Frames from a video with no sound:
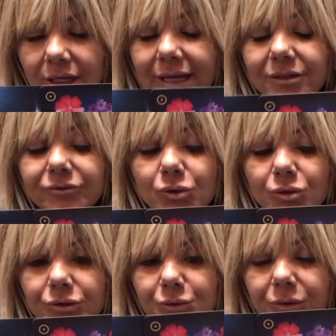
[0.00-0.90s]
And of
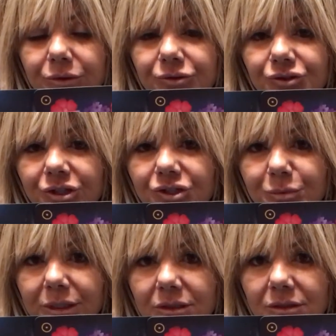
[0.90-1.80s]
course, when there's
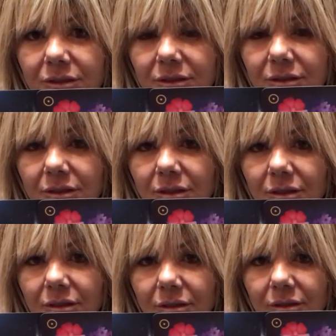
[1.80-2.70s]
judgment,
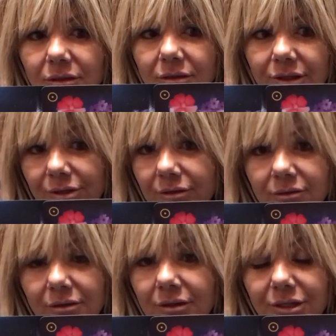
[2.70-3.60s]
there,
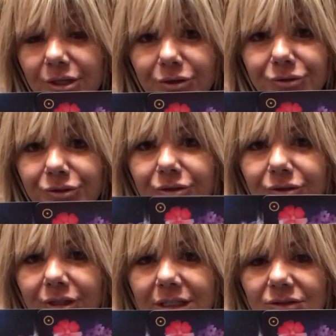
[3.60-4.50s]
you know,
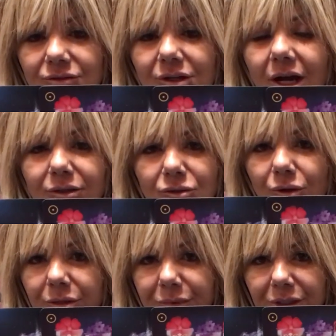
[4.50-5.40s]
it's not
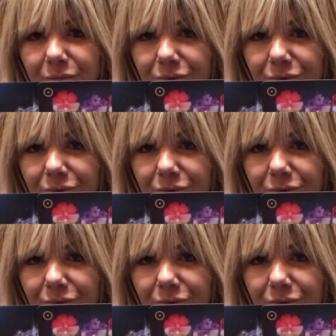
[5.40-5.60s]
going to be a